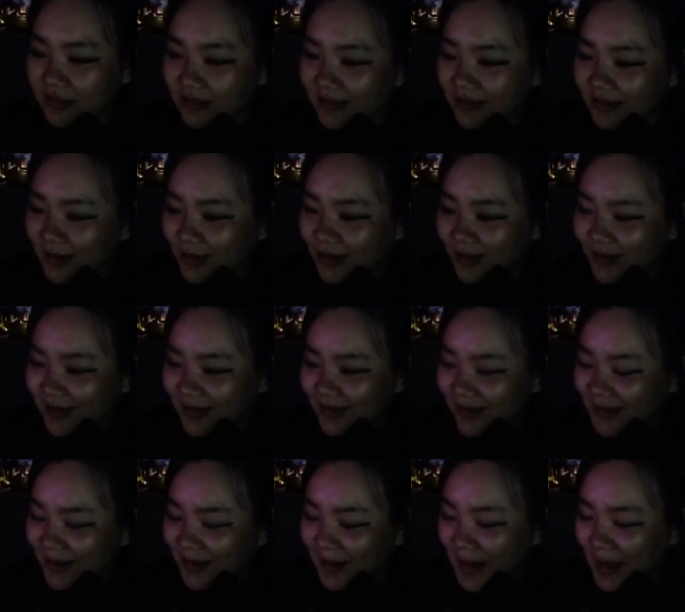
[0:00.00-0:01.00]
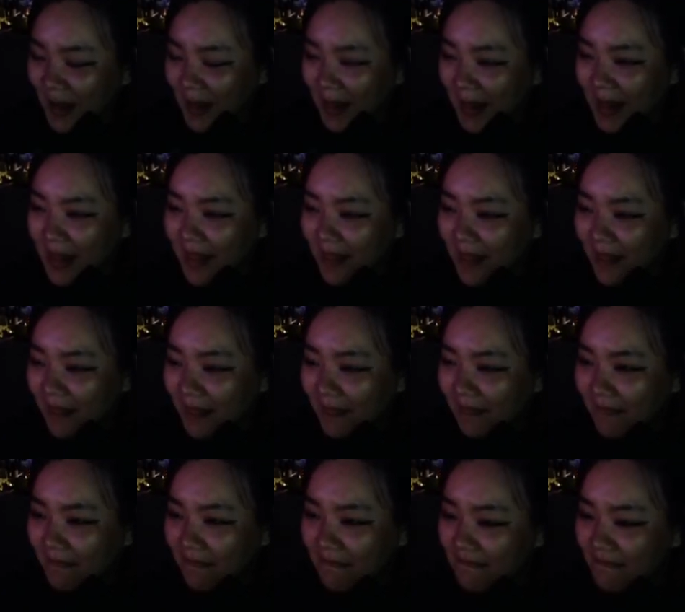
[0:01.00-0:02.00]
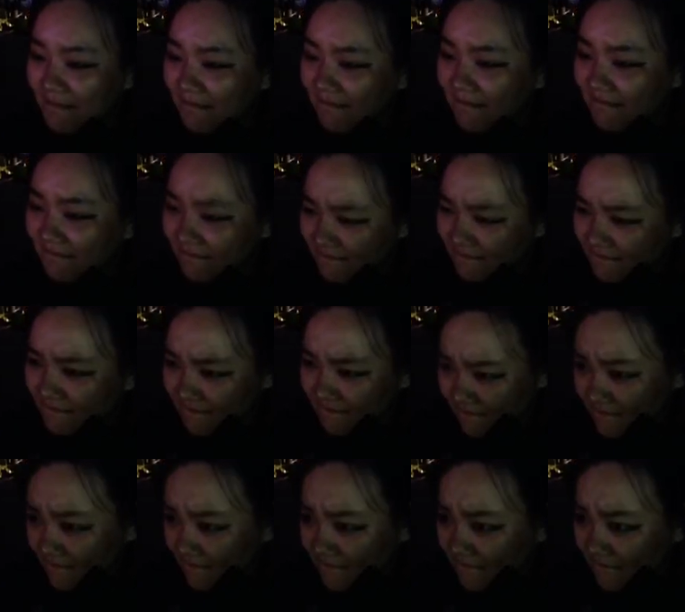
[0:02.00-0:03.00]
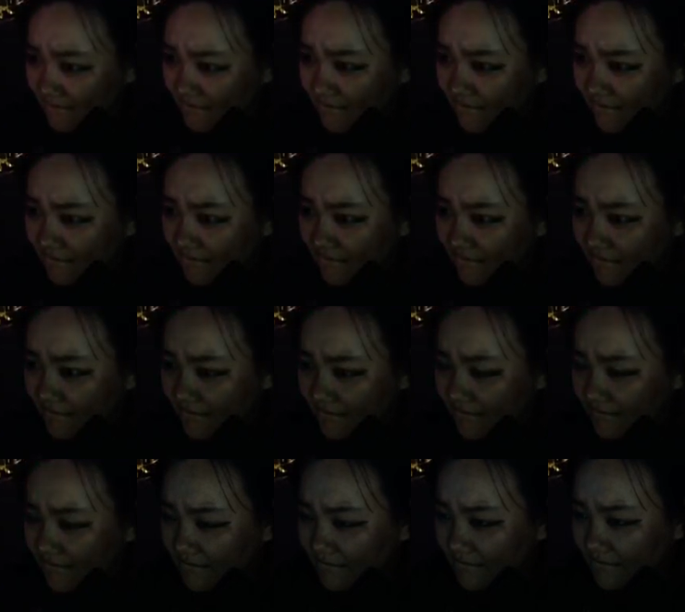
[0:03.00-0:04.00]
Nothing is said.